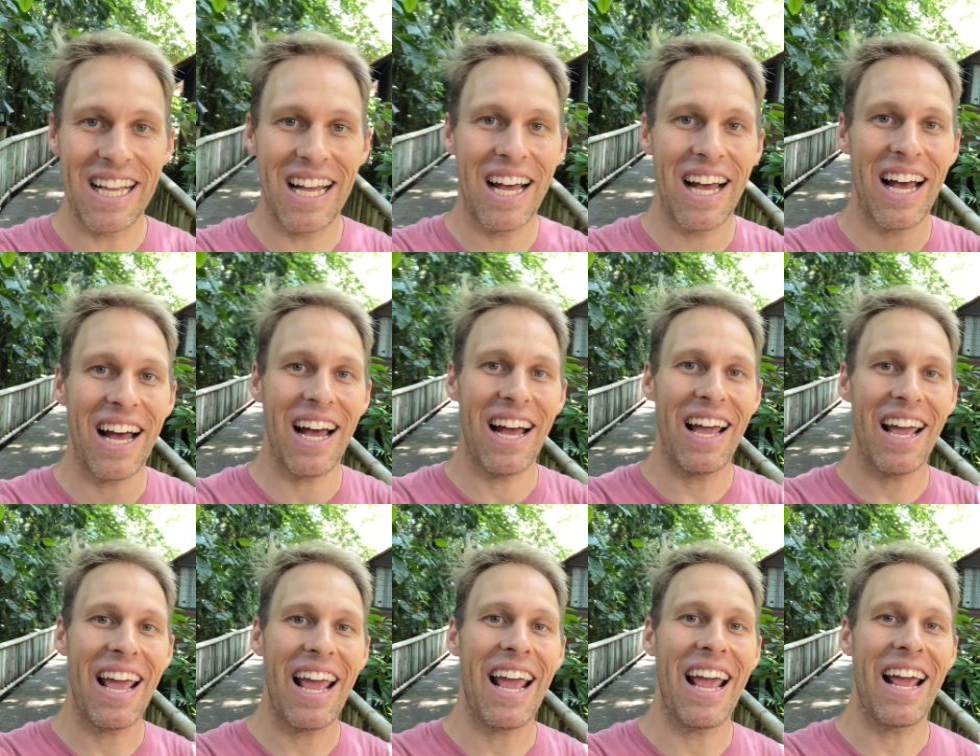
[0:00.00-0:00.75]
Uh,
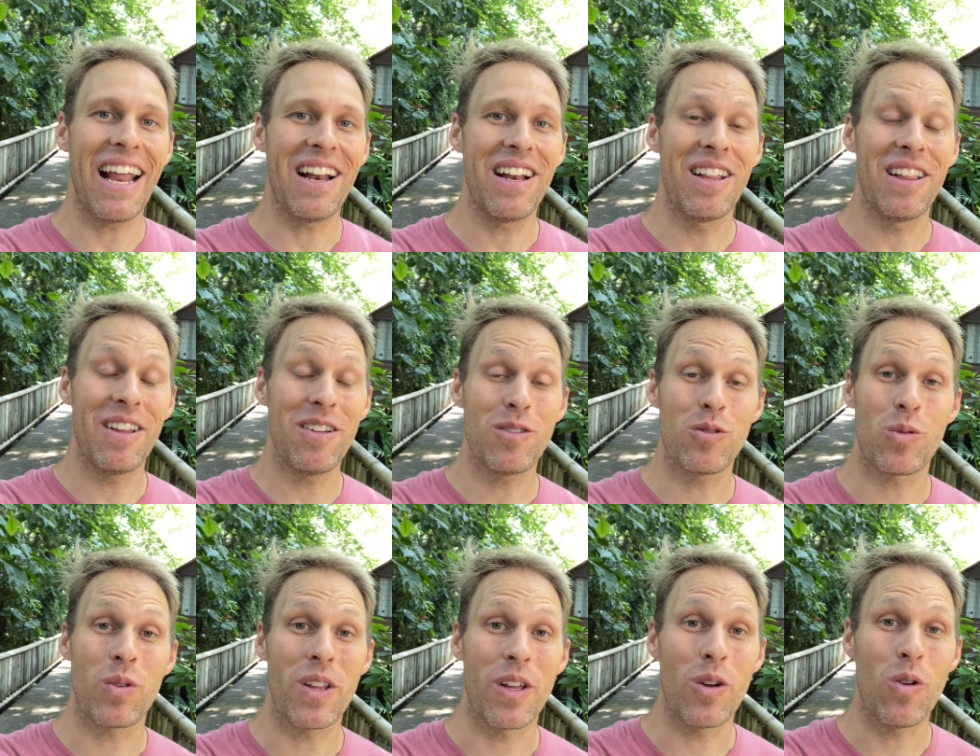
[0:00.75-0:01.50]
and it was
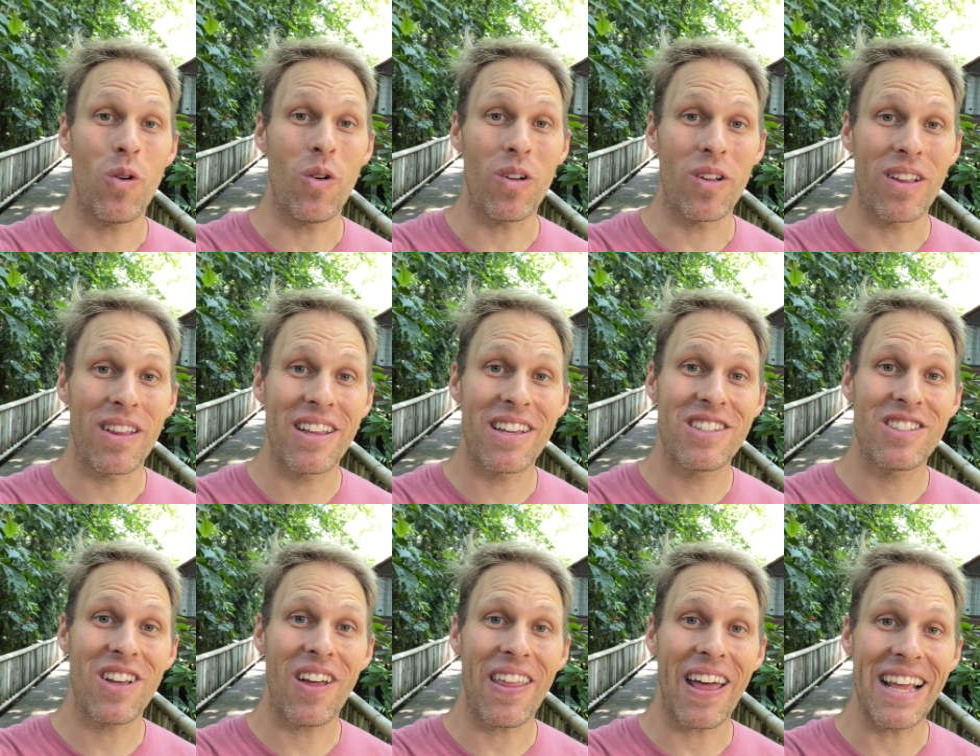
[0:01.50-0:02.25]
really cool. You
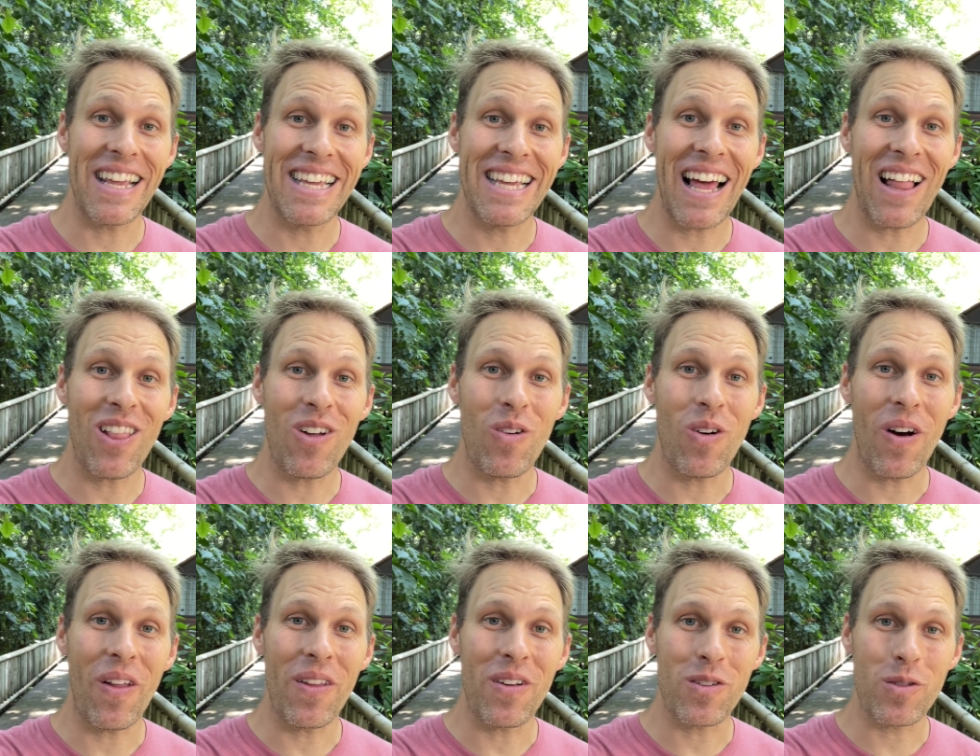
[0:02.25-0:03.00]
saw that yellow
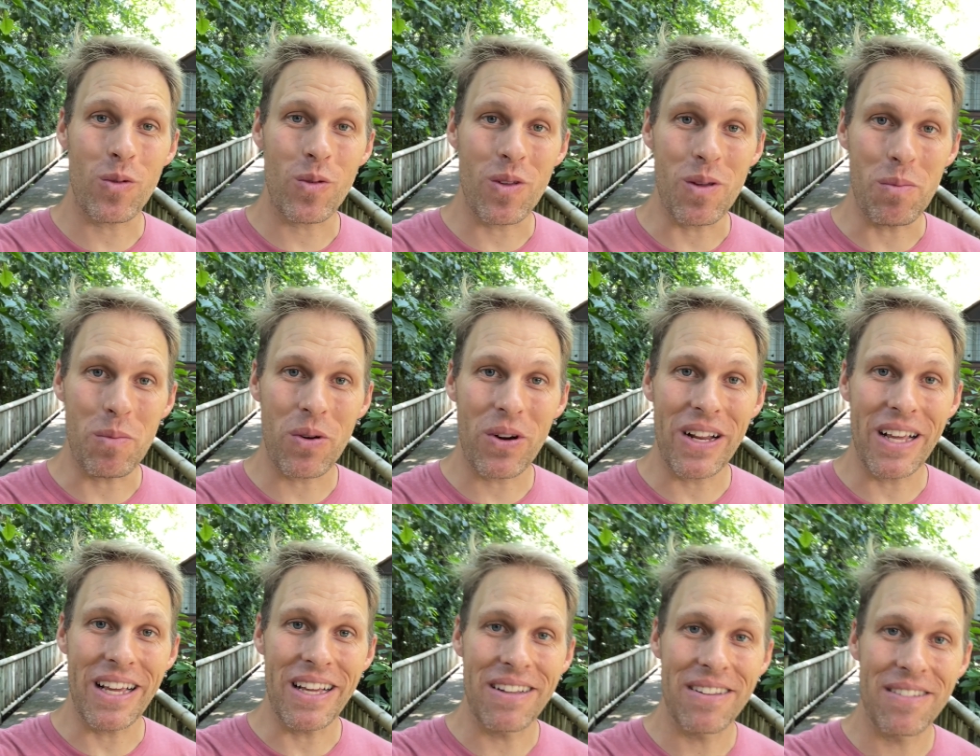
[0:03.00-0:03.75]
on it. It's really pretty.